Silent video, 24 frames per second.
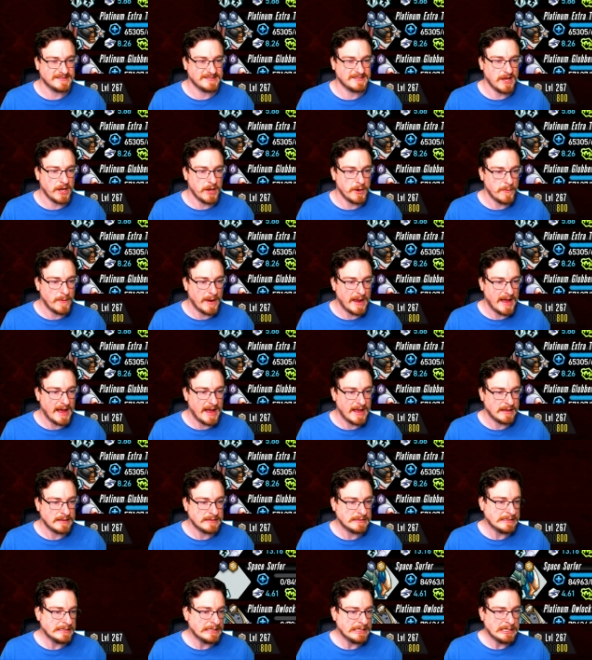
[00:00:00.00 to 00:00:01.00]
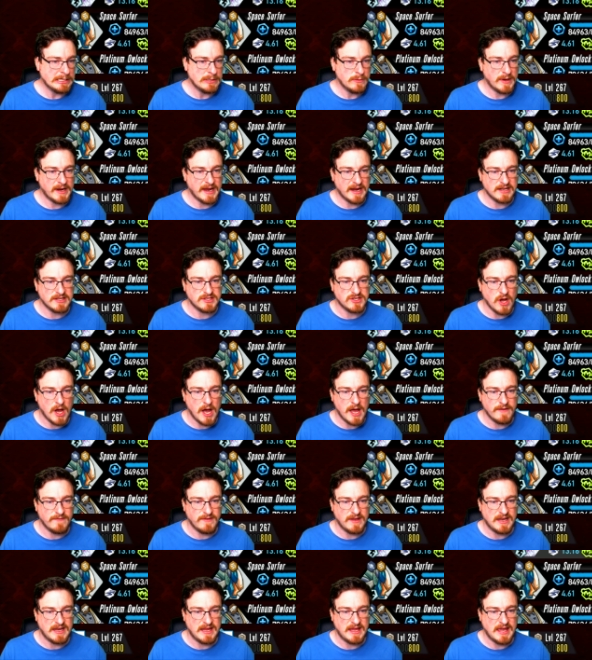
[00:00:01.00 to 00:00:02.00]
So uh, we're going to
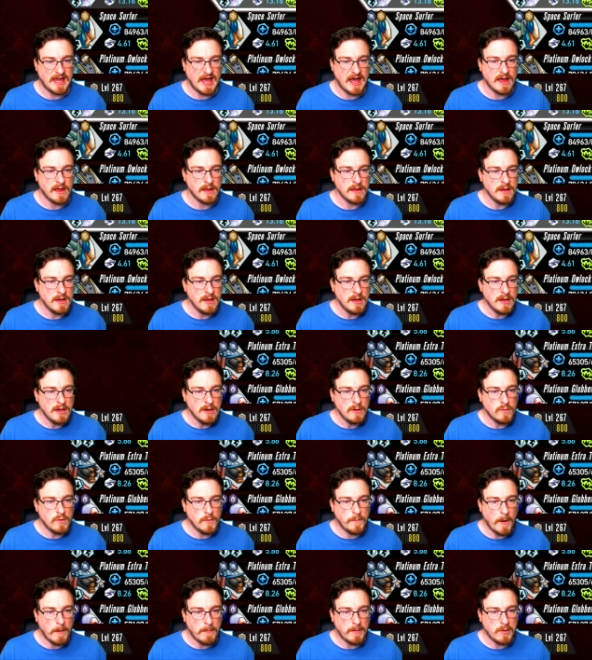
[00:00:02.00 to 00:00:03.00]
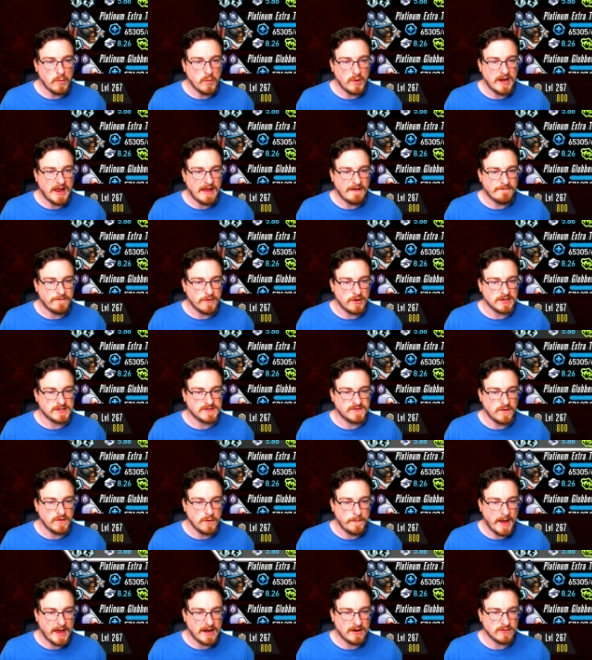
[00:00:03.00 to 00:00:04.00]
dive in here. We'll probably win our first
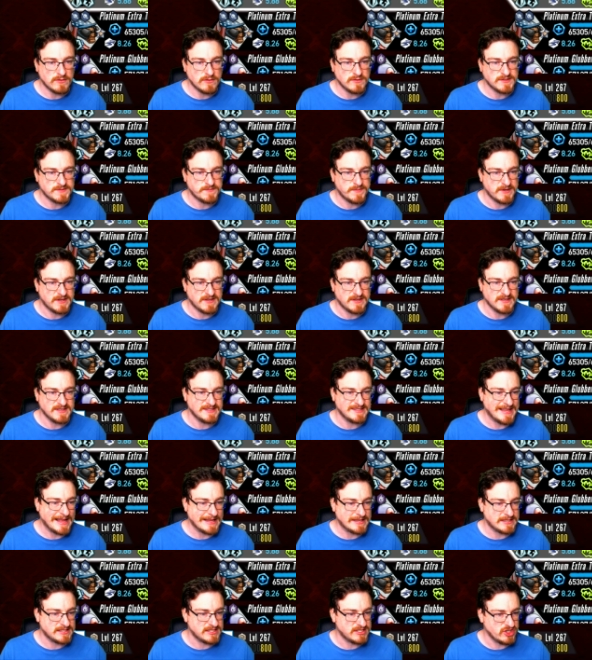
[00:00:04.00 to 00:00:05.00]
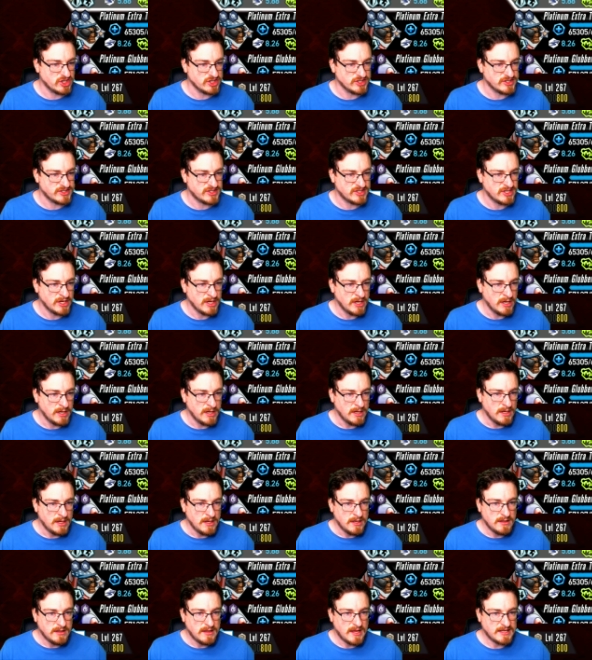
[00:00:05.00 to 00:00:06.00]
few battles because that's just
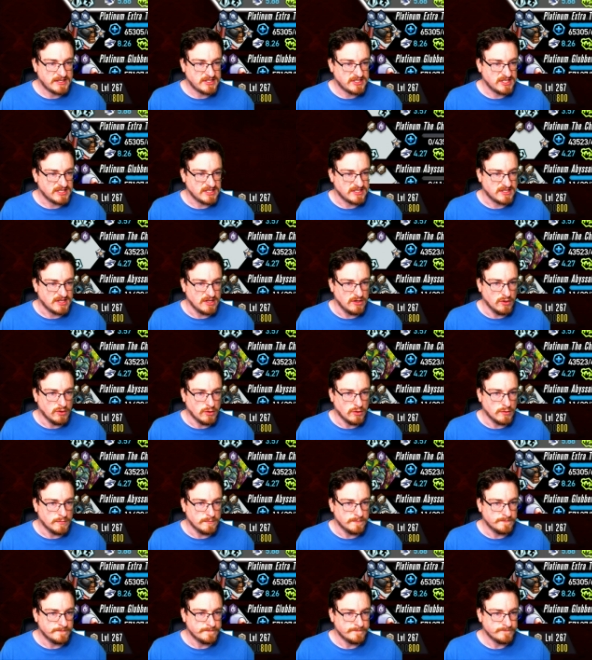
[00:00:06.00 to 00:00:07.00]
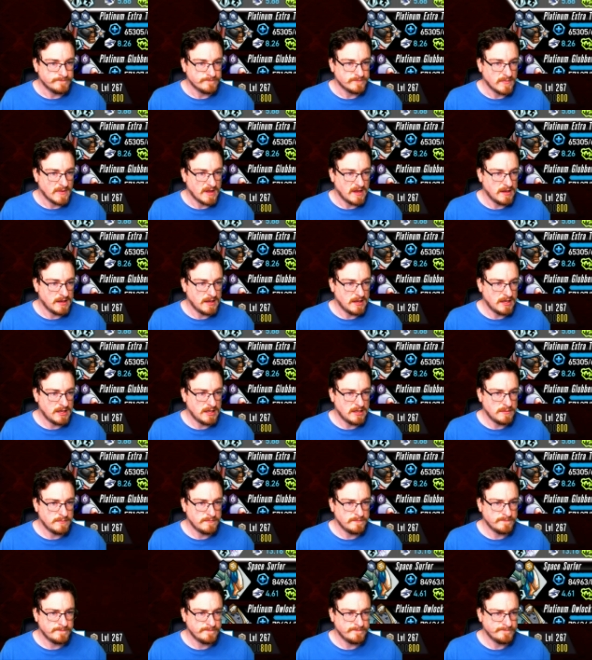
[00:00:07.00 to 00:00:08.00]
that's just the norm.
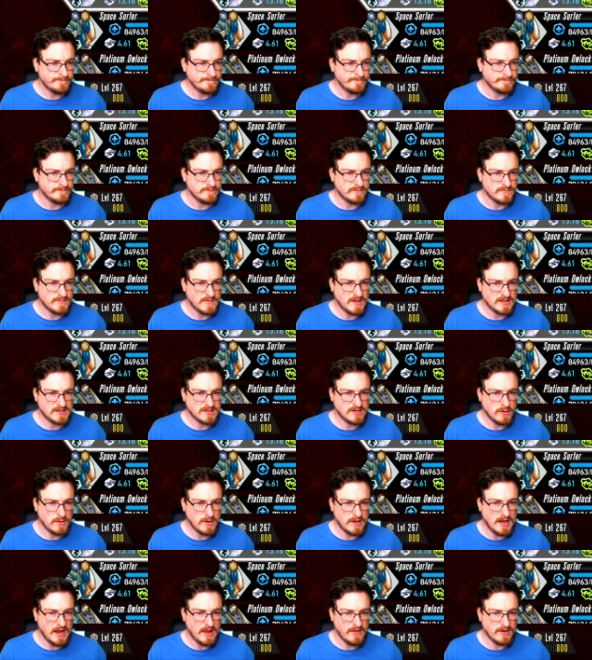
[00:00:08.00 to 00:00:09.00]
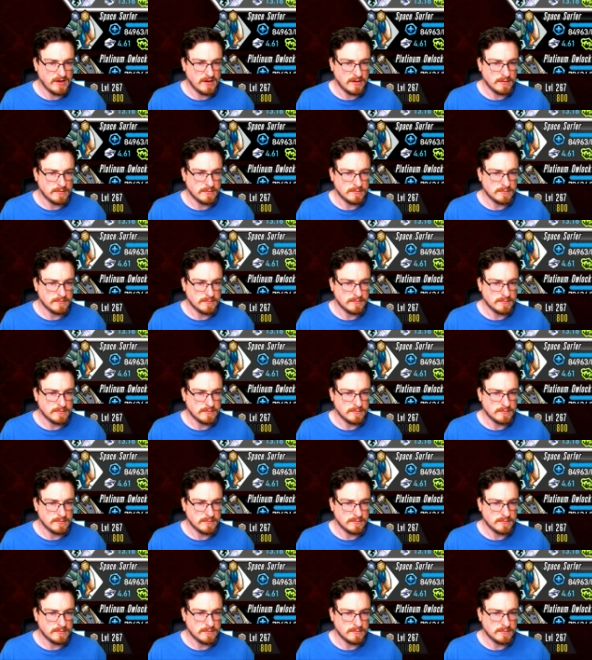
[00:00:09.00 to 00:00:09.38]
Um, hmm, let's go another.